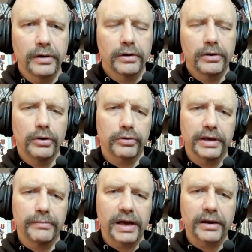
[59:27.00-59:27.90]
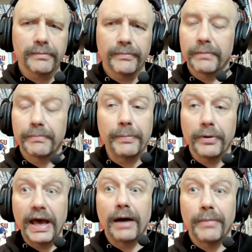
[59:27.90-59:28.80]
no-gi meta that people
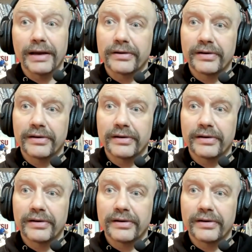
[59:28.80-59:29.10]
might